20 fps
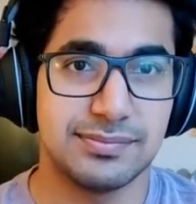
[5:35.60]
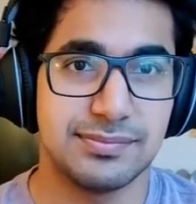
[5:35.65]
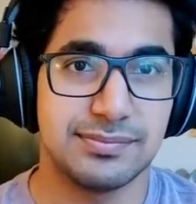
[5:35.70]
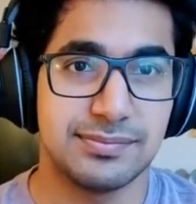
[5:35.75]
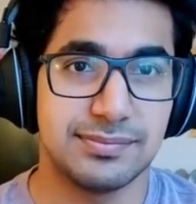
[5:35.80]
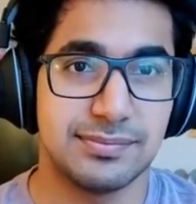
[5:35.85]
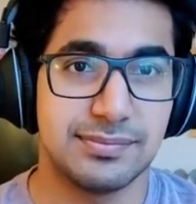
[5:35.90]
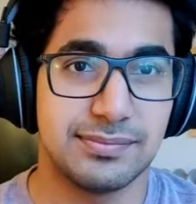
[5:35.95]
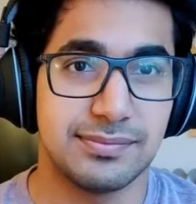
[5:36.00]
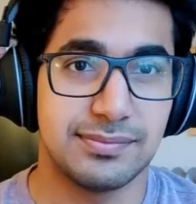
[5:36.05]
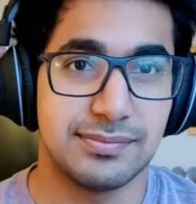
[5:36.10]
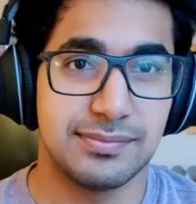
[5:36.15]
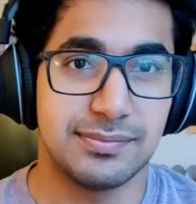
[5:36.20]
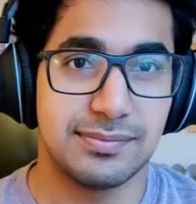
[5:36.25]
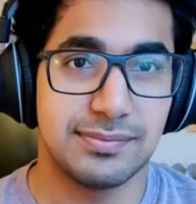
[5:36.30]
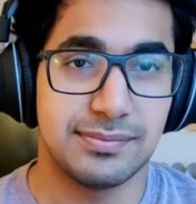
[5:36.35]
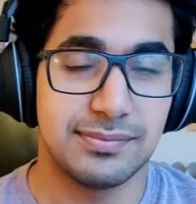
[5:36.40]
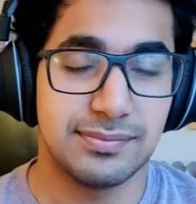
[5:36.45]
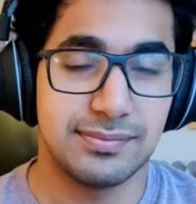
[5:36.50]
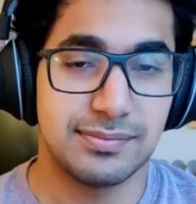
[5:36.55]

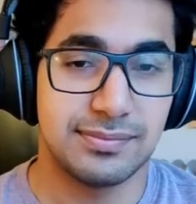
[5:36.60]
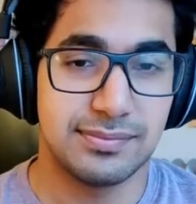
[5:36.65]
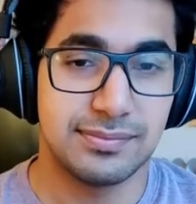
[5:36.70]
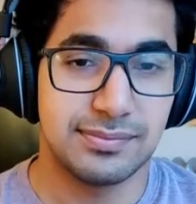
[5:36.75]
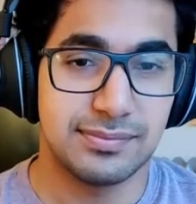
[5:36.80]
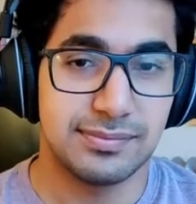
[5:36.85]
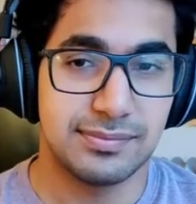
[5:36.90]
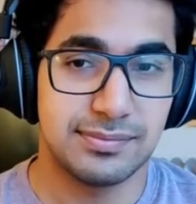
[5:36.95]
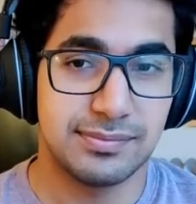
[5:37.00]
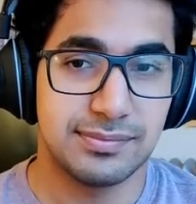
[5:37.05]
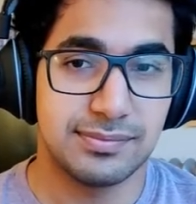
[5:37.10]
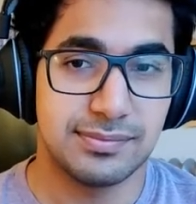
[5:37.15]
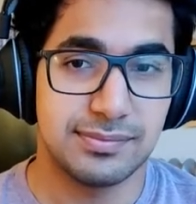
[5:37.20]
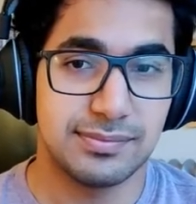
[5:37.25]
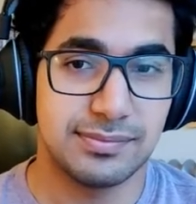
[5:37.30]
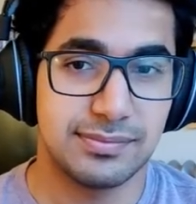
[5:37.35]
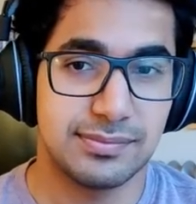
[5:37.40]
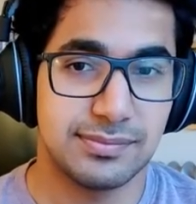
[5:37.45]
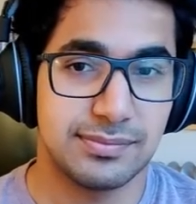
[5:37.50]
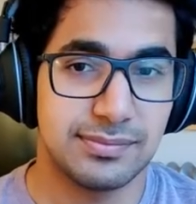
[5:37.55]

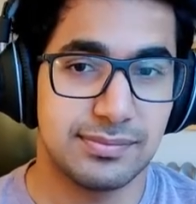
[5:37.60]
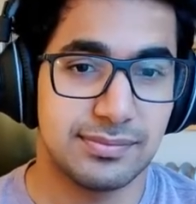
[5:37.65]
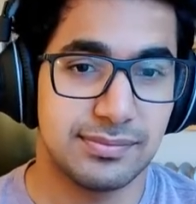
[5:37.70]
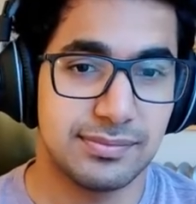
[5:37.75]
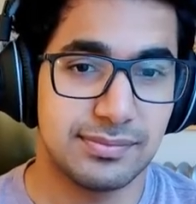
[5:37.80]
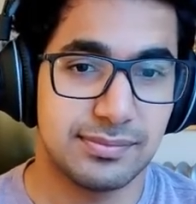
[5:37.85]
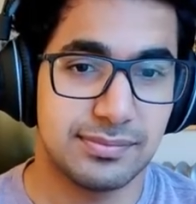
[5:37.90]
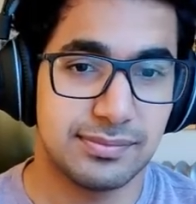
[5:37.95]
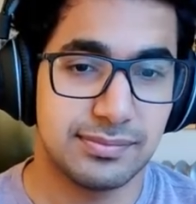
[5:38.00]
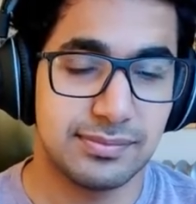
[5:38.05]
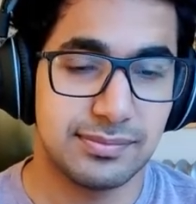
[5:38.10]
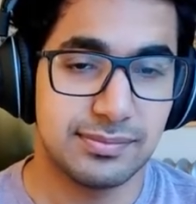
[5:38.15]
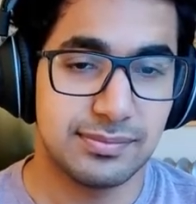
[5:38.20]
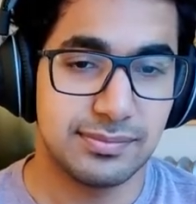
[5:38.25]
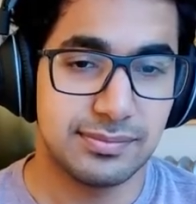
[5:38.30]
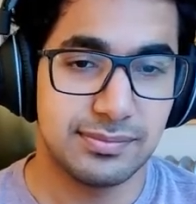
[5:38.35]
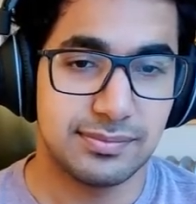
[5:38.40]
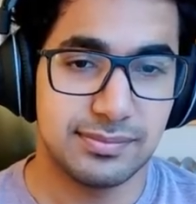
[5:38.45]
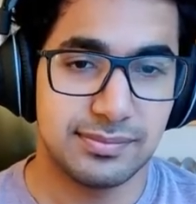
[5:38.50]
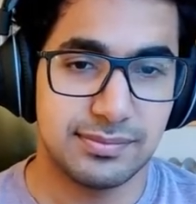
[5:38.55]

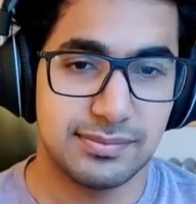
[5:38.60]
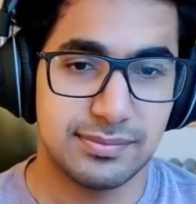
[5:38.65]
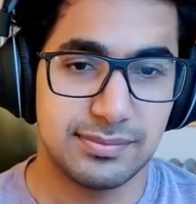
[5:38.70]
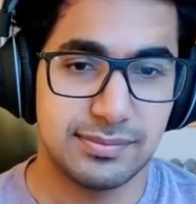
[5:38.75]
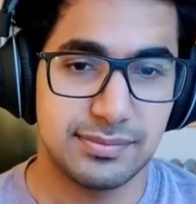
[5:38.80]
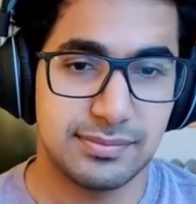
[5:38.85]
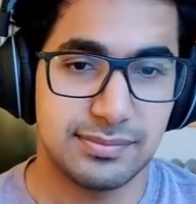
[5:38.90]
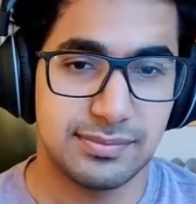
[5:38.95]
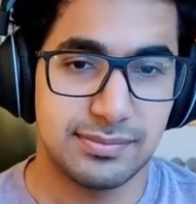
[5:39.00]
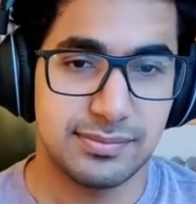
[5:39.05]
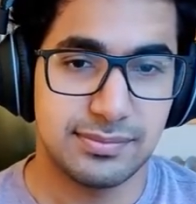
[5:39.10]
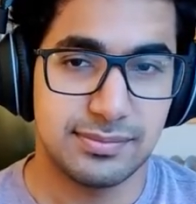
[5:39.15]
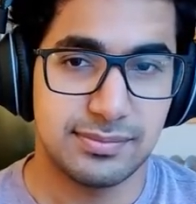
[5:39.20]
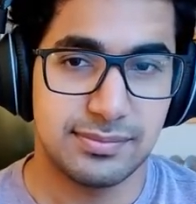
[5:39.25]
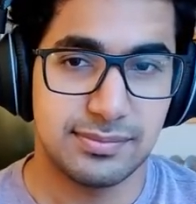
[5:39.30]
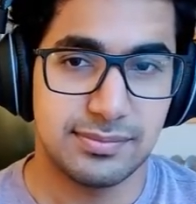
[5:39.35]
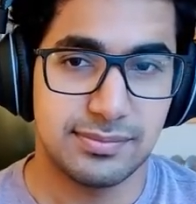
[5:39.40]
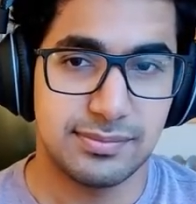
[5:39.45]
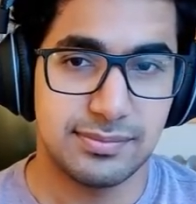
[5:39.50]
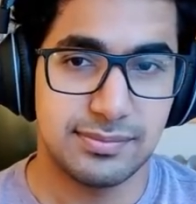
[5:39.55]

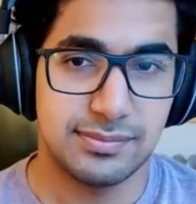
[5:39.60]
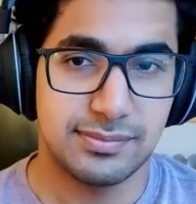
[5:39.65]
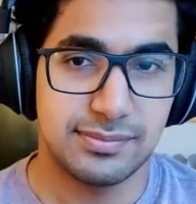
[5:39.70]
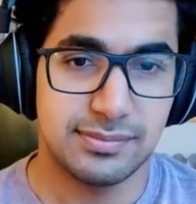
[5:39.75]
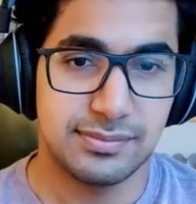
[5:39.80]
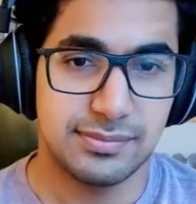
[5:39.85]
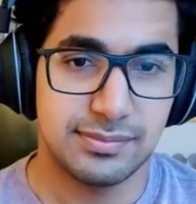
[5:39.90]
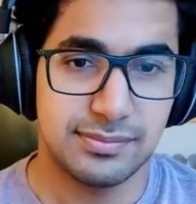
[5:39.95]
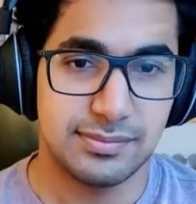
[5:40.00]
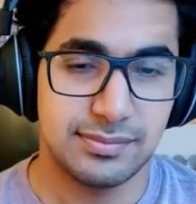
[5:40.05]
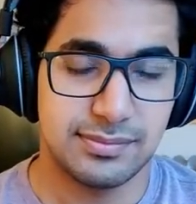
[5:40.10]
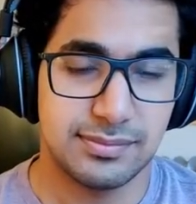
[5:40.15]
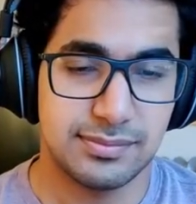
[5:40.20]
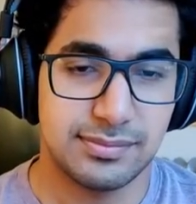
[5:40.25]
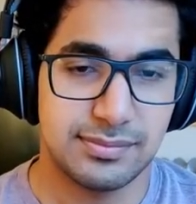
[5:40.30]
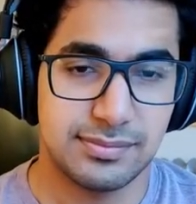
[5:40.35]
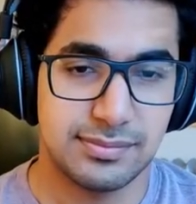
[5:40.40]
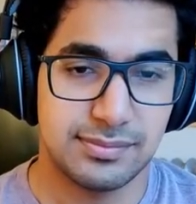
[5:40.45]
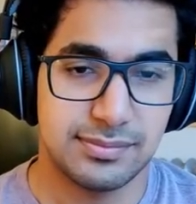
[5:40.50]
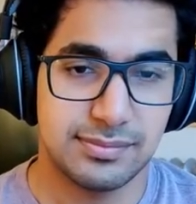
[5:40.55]

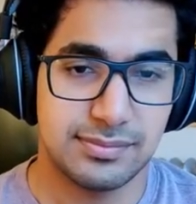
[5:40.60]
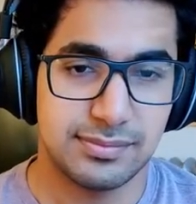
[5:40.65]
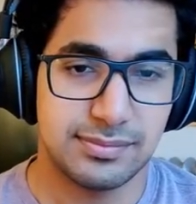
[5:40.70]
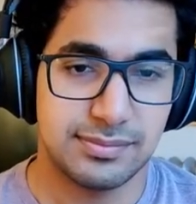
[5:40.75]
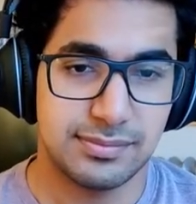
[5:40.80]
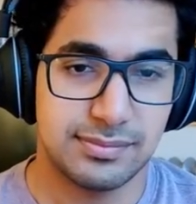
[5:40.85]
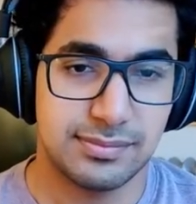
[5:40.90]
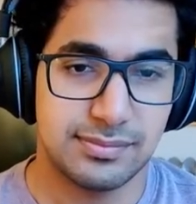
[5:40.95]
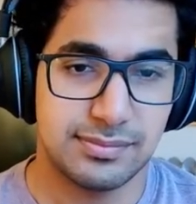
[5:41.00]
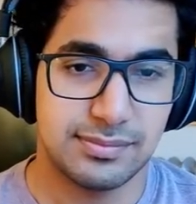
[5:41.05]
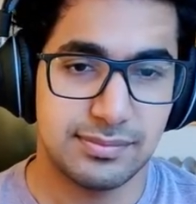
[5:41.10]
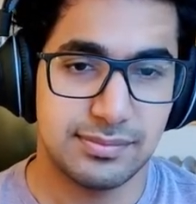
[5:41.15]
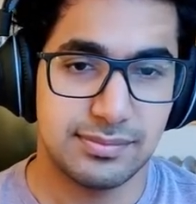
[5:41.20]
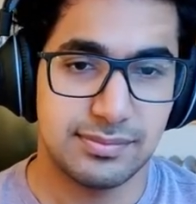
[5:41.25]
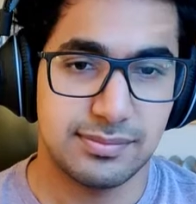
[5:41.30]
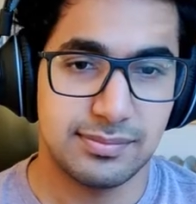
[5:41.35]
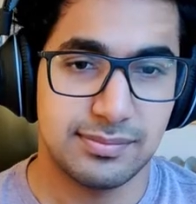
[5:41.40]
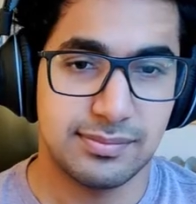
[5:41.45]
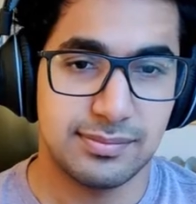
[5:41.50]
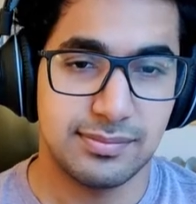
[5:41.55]

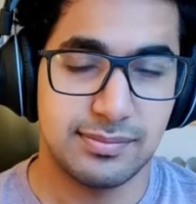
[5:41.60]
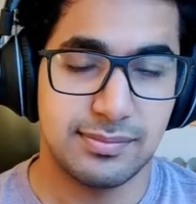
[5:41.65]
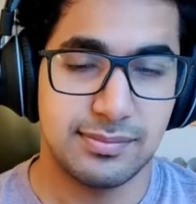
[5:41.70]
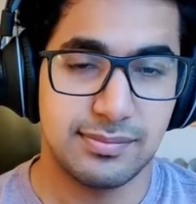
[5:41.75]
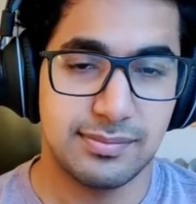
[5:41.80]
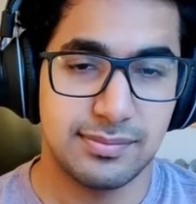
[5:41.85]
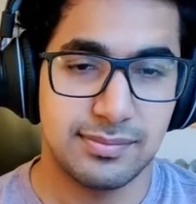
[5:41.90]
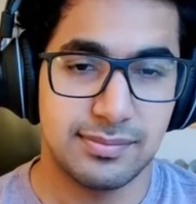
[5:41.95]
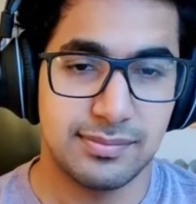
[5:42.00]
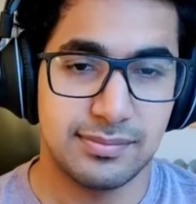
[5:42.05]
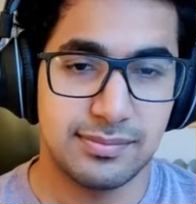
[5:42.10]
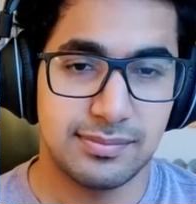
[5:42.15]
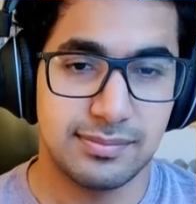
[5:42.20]
[no speech]